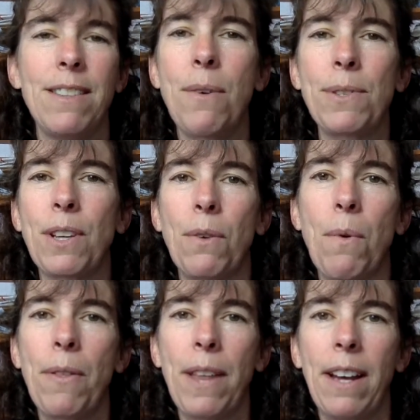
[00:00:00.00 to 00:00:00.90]
No one's going to
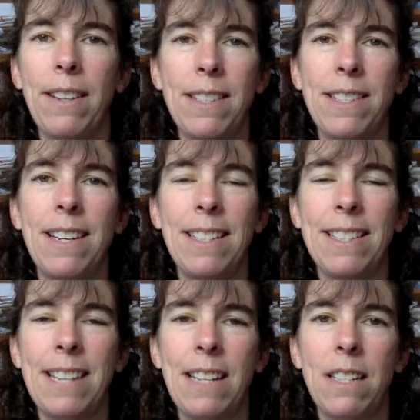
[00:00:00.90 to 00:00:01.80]
want that.
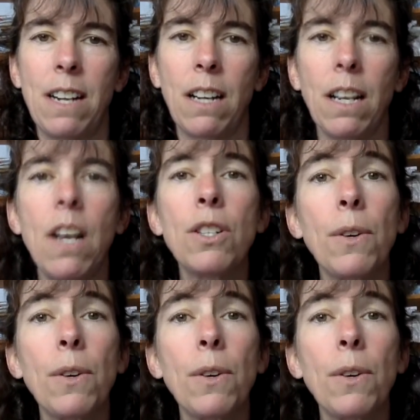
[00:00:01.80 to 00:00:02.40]
It's dead stock.